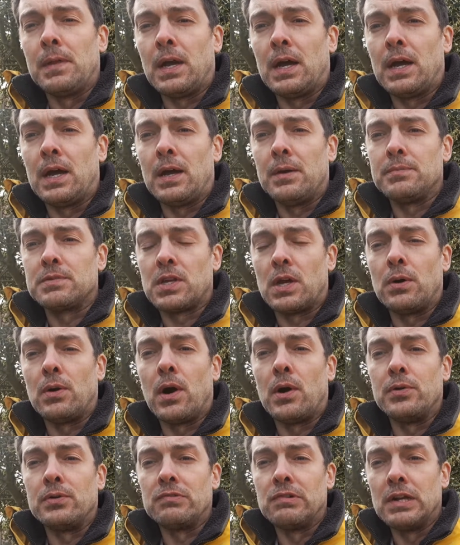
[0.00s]
Um, so
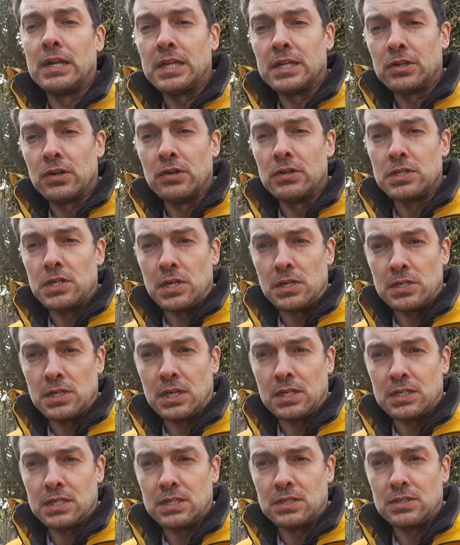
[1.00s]
I would really encourage you
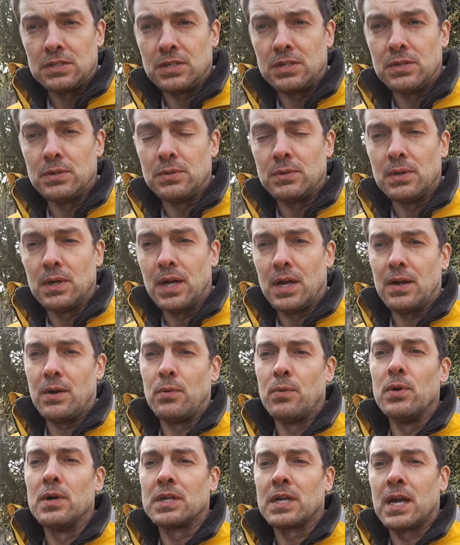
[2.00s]
to, to, to
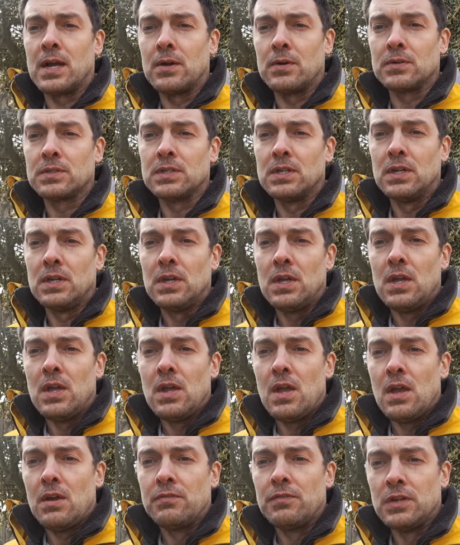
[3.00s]
work out
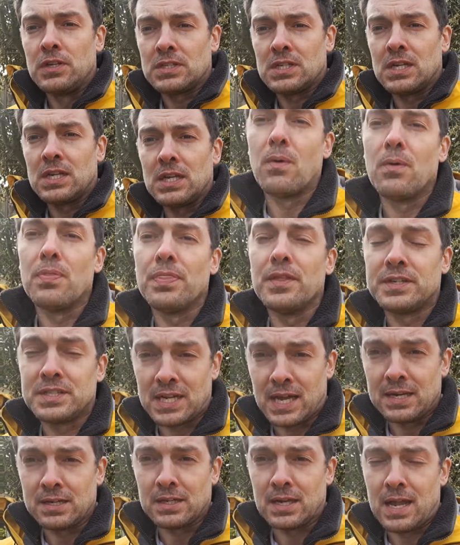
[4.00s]
firstly the
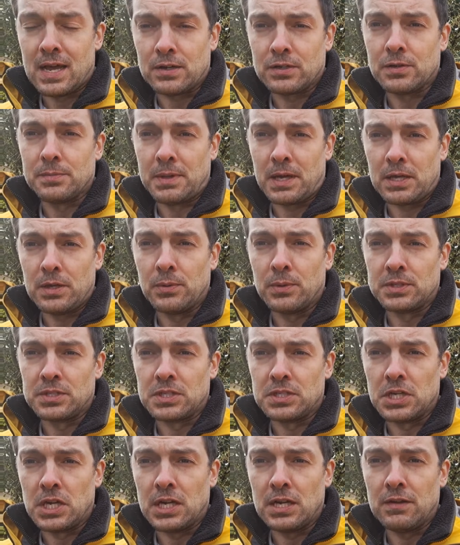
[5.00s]
technical outcome that you want
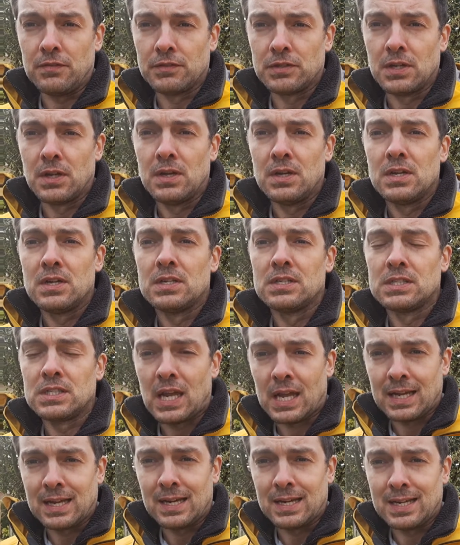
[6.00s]
achieved,
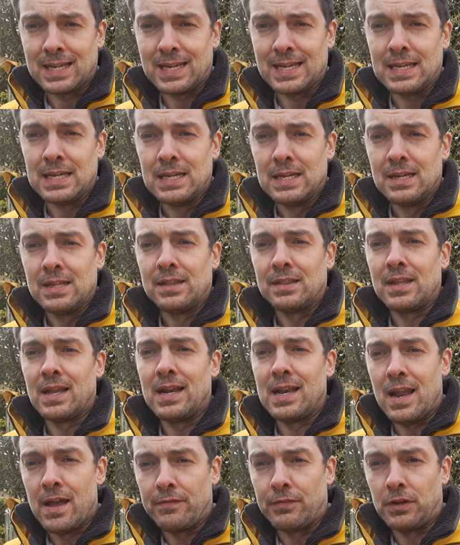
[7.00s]
secondly the
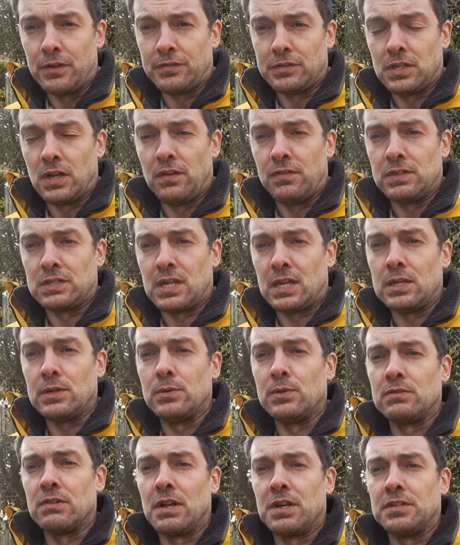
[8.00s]
level of service that you
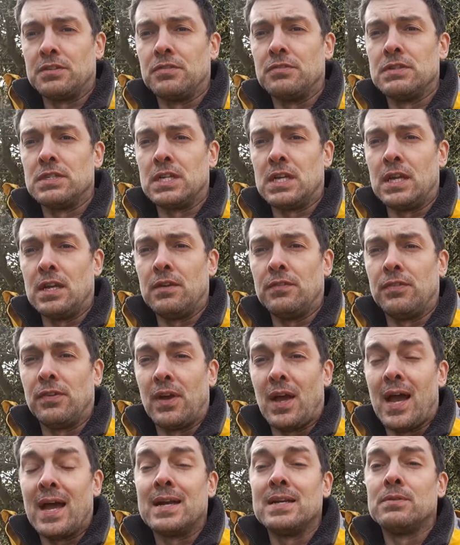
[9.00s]
would like to receive
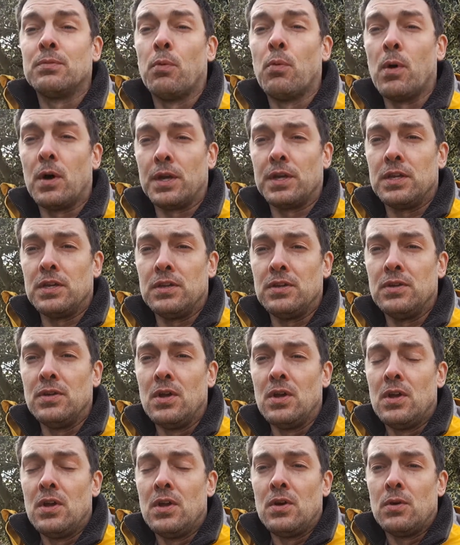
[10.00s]
and what are you,
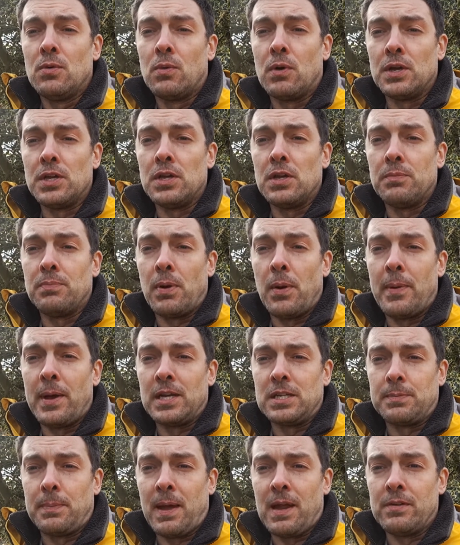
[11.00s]
what are you
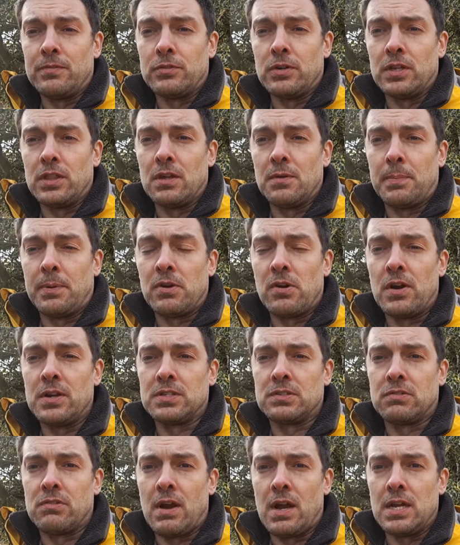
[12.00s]
prepared to pay for it, the
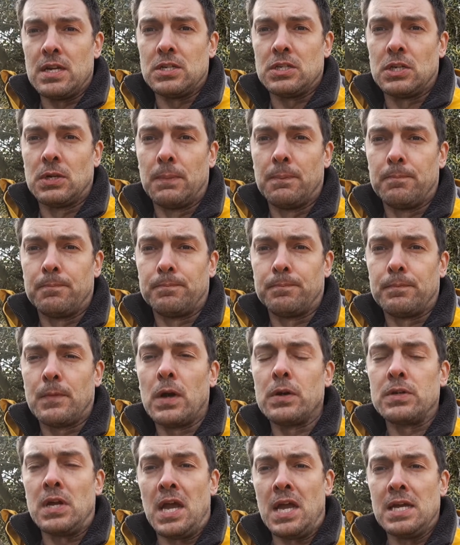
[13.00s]
price range.
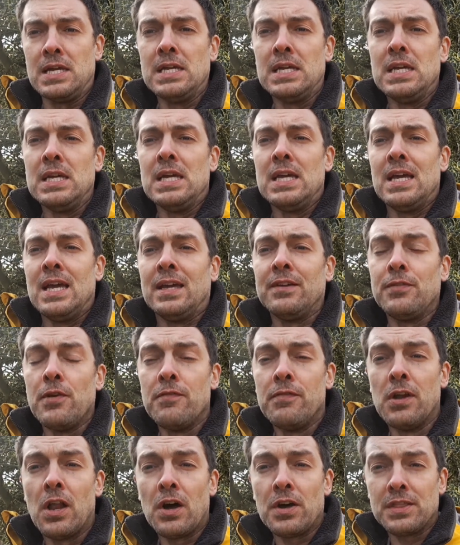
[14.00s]
Okay, if
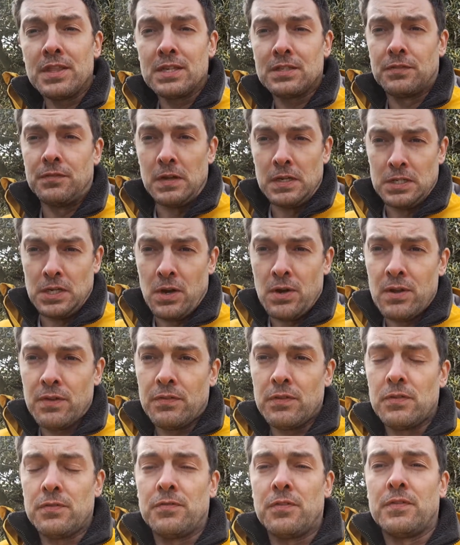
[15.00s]
you've liked this video, if
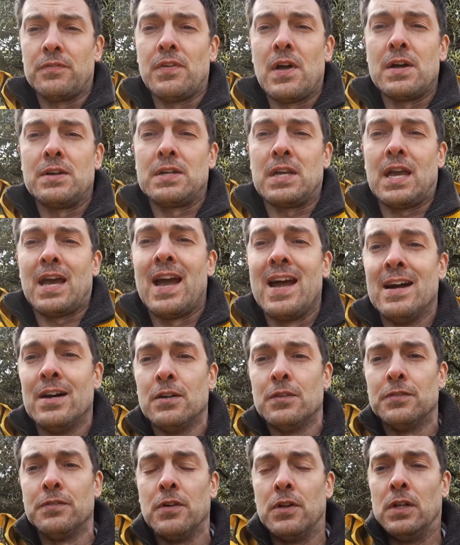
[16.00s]
you've found it
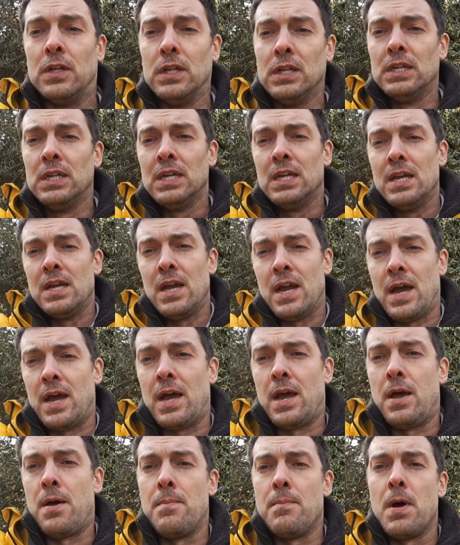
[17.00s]
helpful,
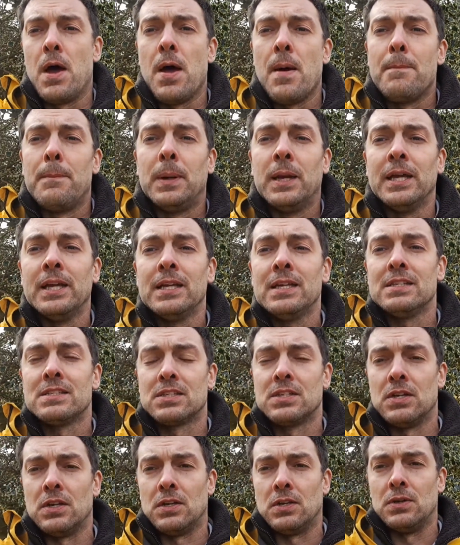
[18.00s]
um, please
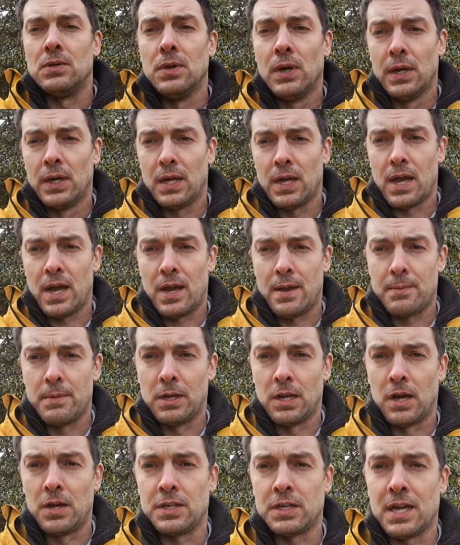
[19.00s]
do um,
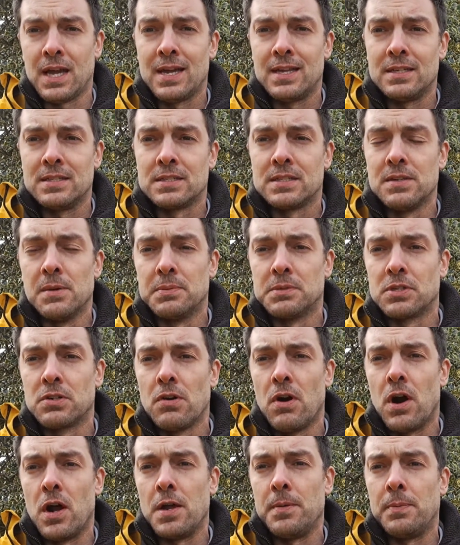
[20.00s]
like and
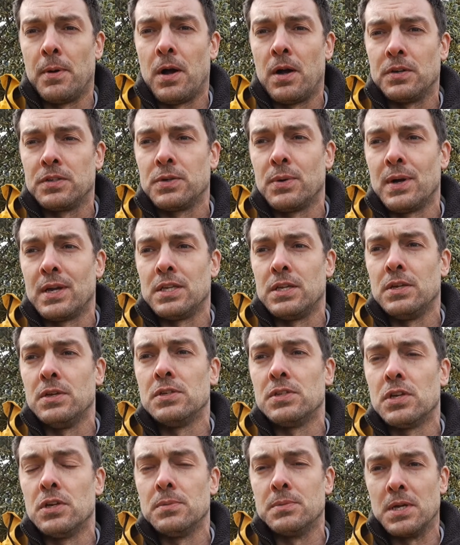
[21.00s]
subscribe to our
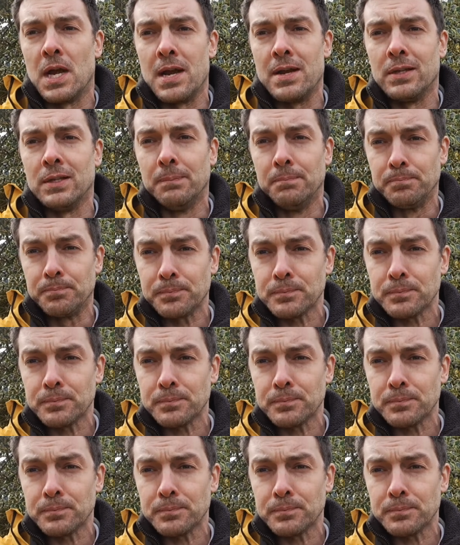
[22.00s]
YouTube channel.